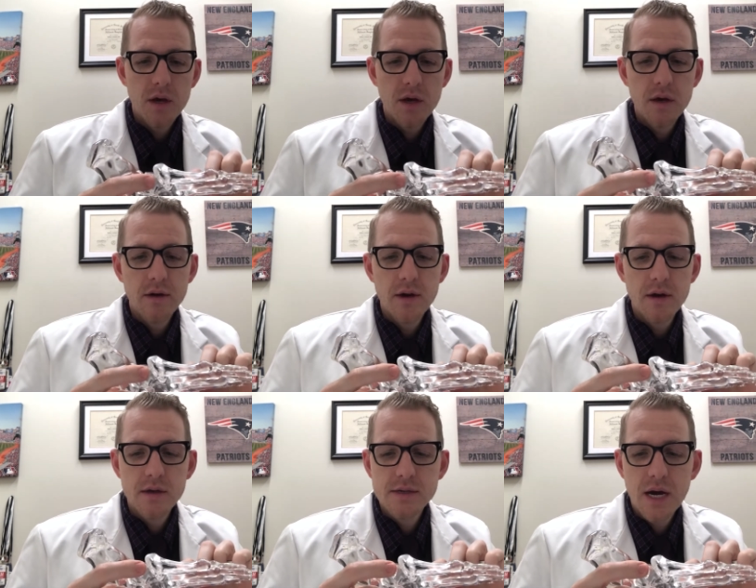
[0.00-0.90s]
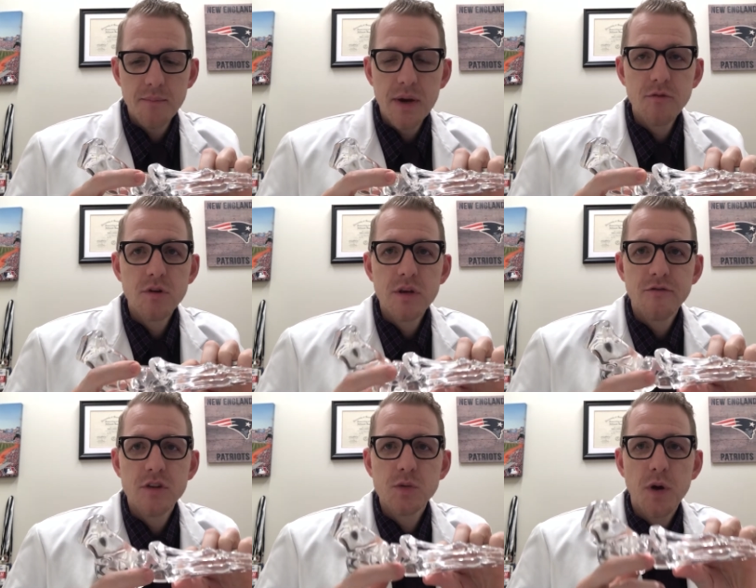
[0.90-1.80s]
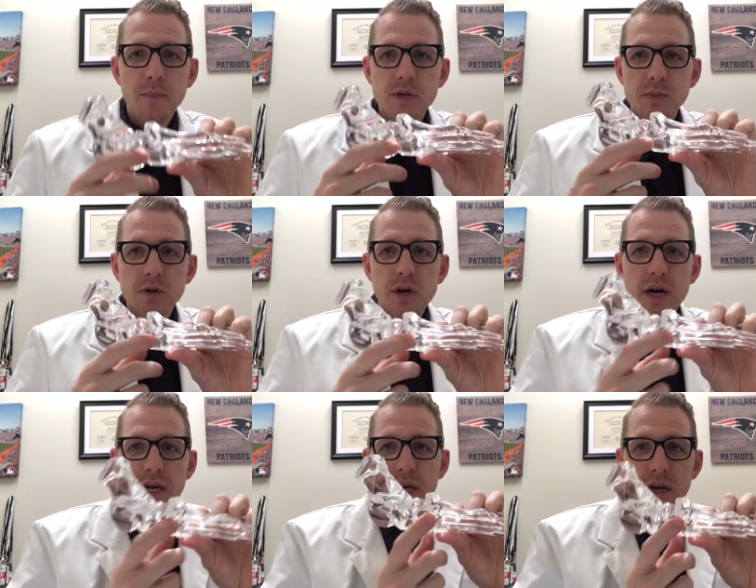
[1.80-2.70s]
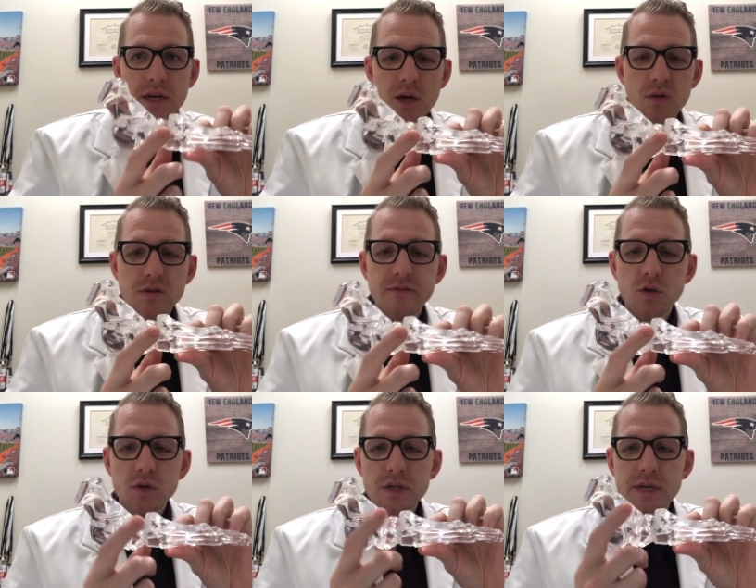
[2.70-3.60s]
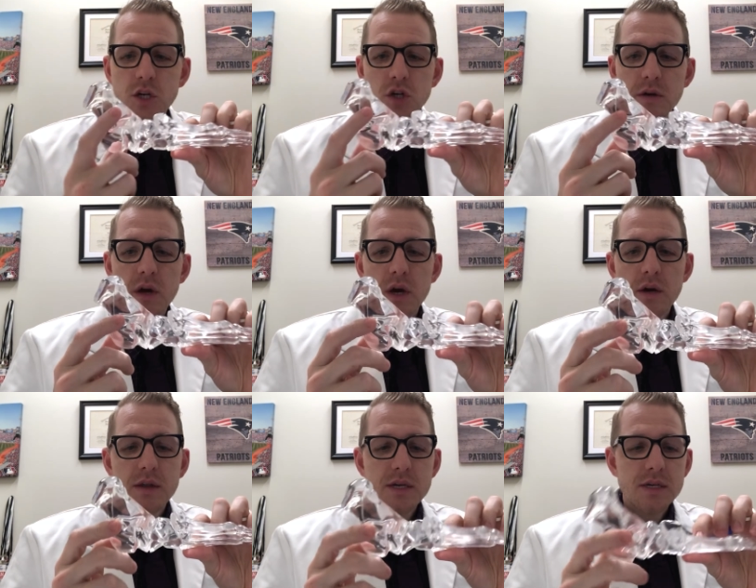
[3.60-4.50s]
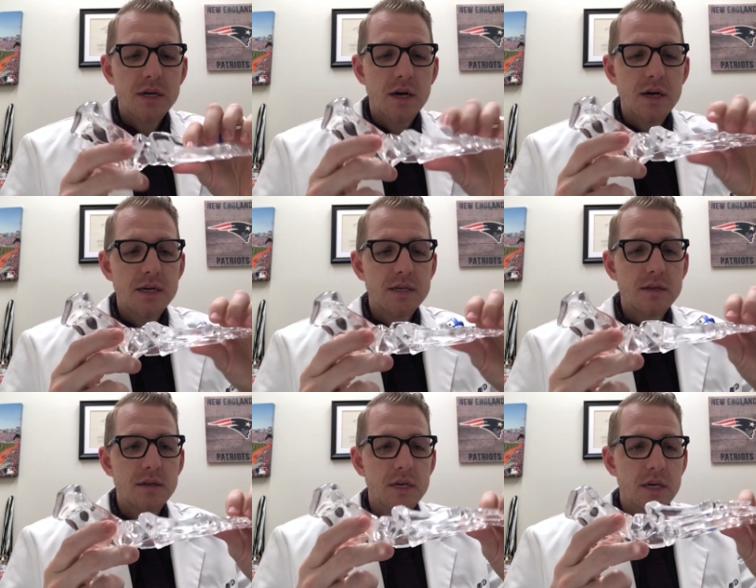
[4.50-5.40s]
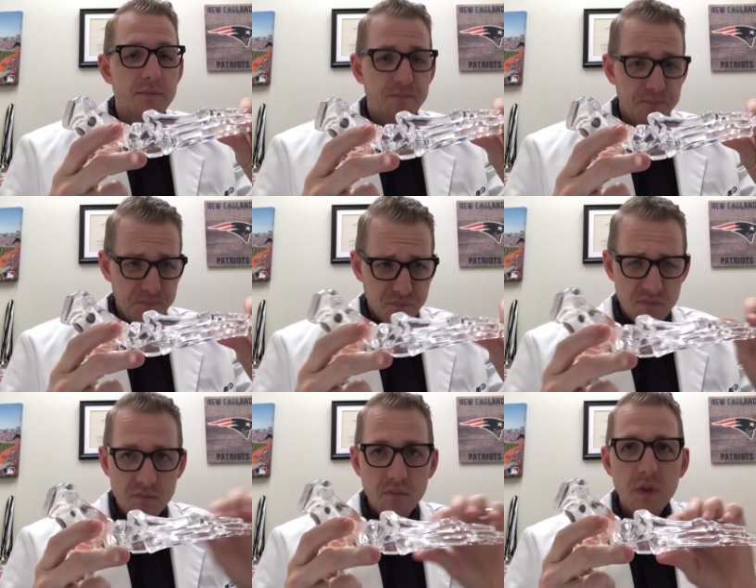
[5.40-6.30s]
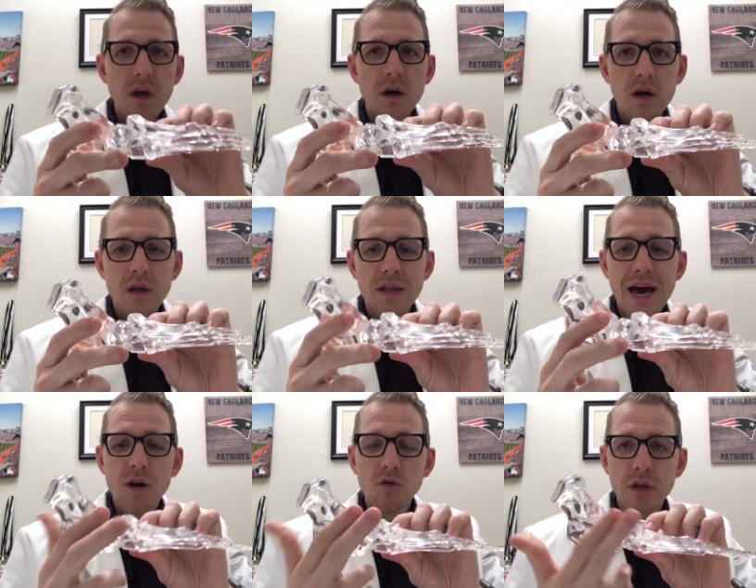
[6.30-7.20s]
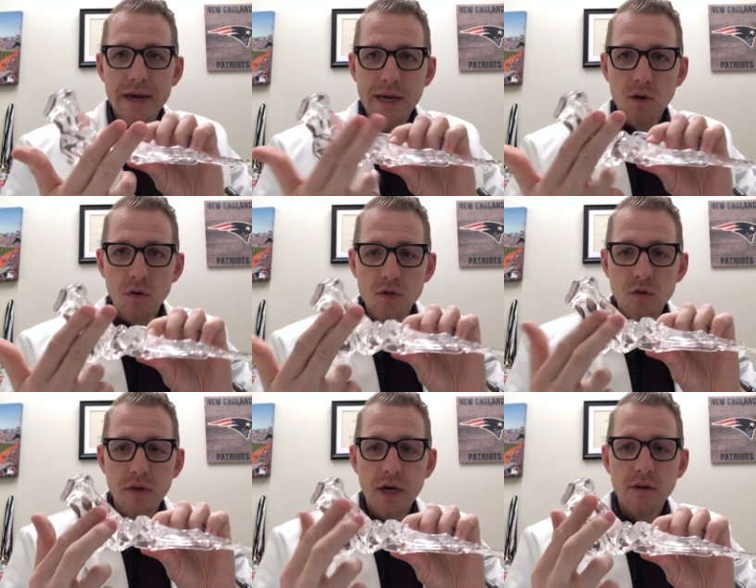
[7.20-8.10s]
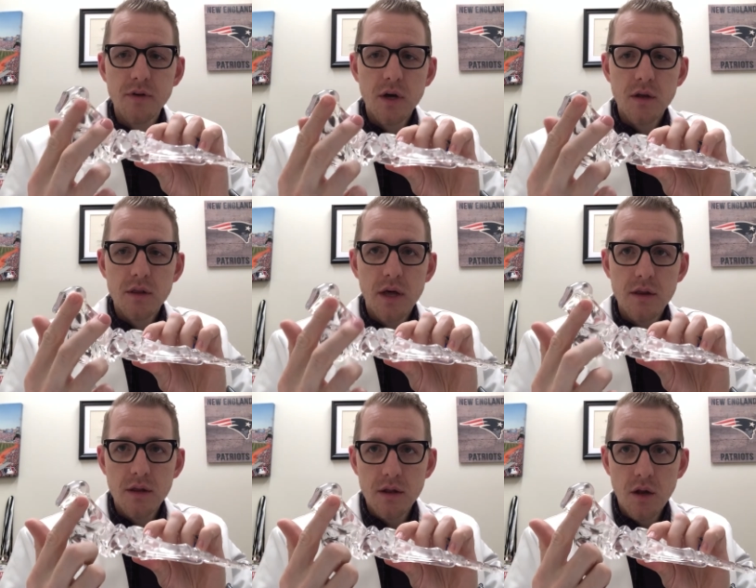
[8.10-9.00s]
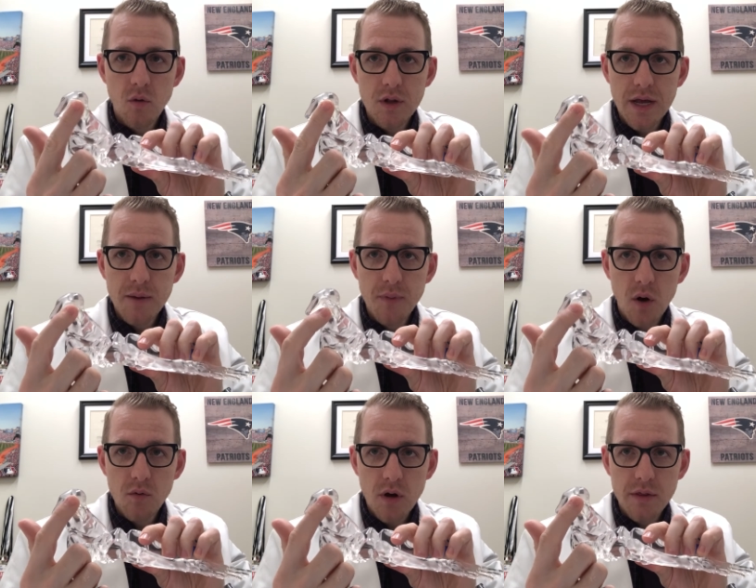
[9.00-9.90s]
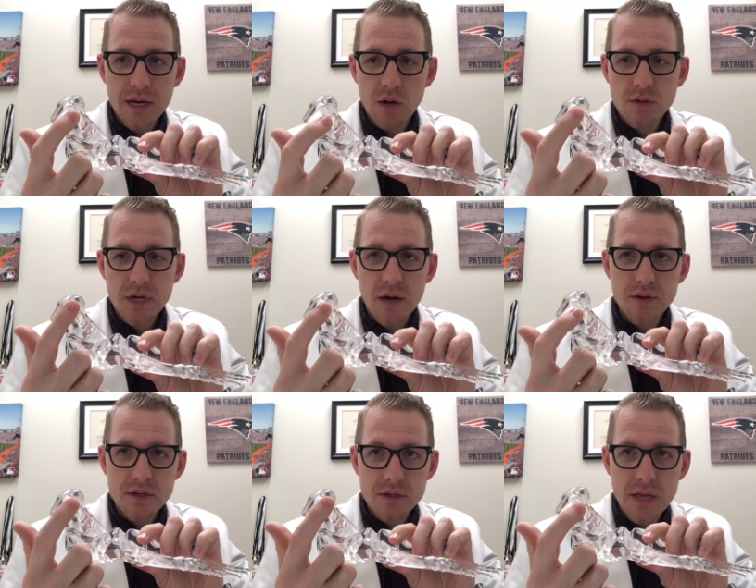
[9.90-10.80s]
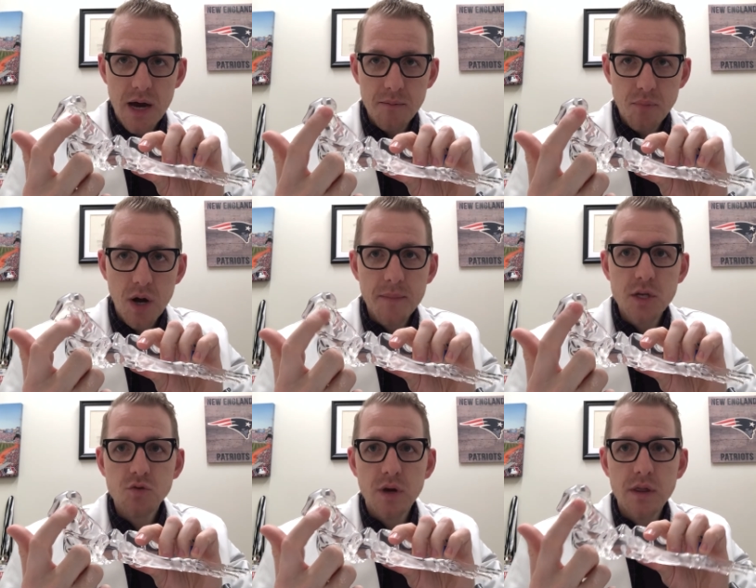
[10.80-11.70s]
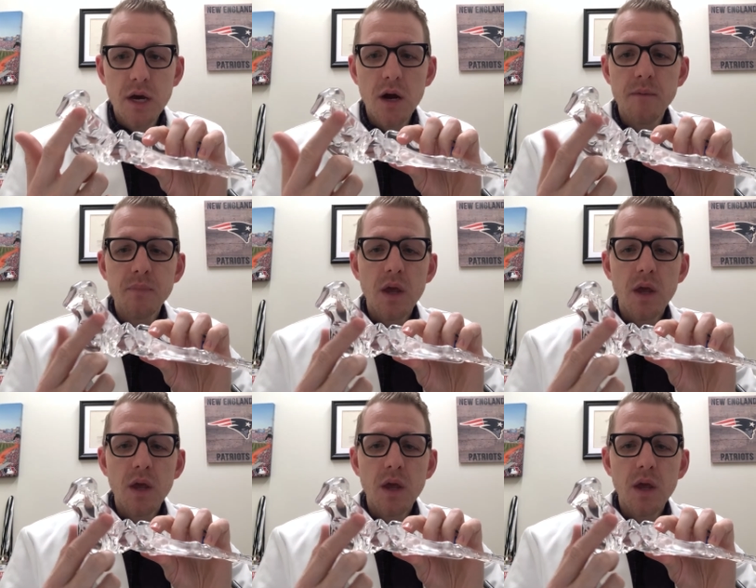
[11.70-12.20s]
it's not meant really for this purpose, but you kind of get an idea with some visualization. This is the lateral ankle. So think of the lower leg bone on the outside. This is that prominence right there.